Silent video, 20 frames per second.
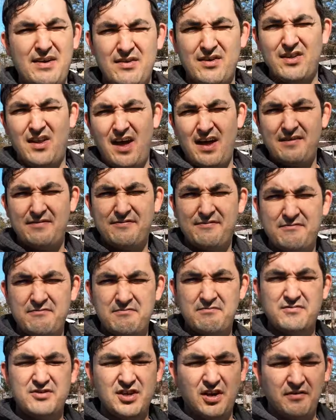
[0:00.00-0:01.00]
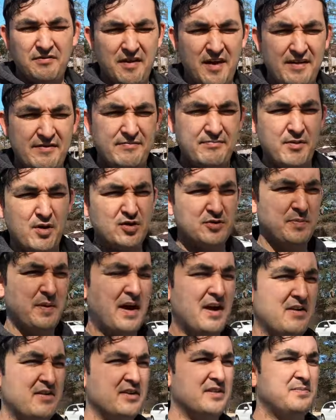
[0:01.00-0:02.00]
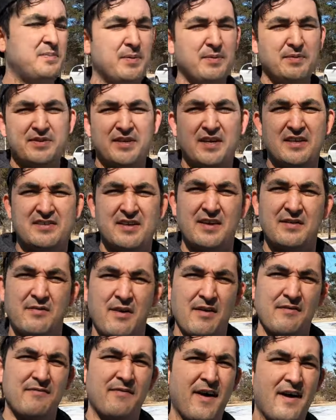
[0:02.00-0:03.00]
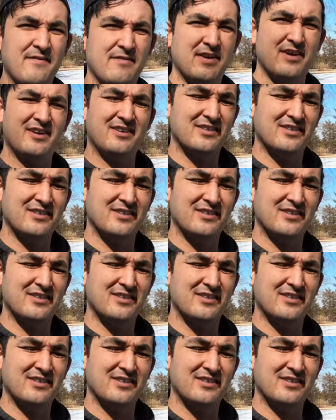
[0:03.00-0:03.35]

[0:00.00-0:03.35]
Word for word: Battery life, shelf life, most batteries, people say it's like around five